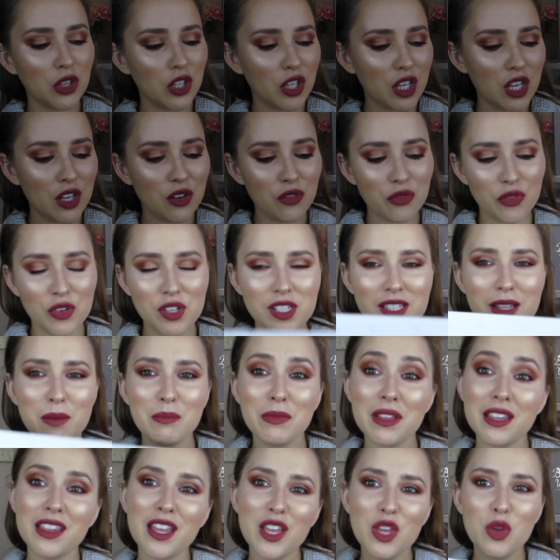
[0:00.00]
looking for
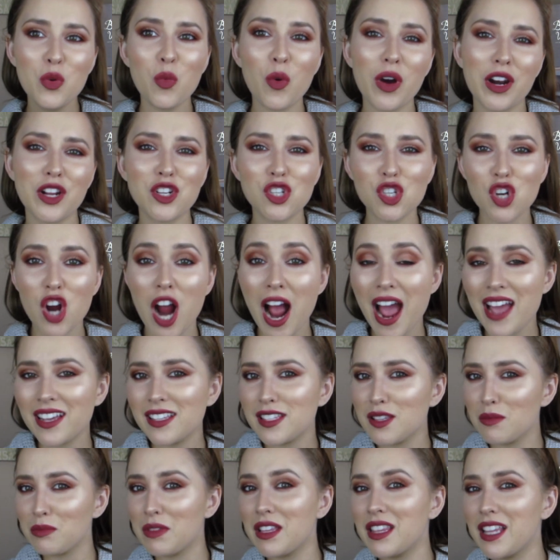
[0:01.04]
something that you want to try,
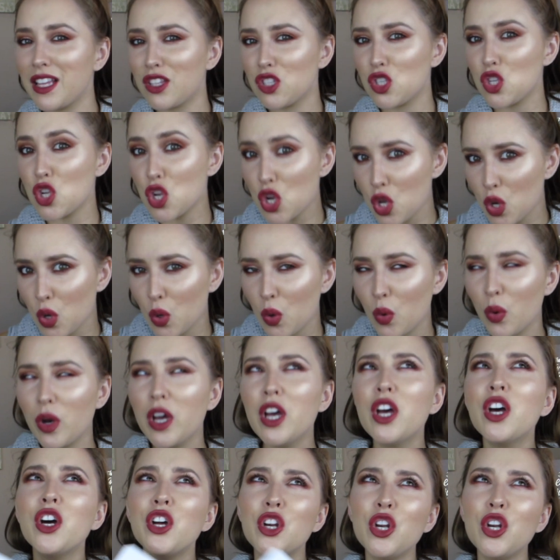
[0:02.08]
something that's newer,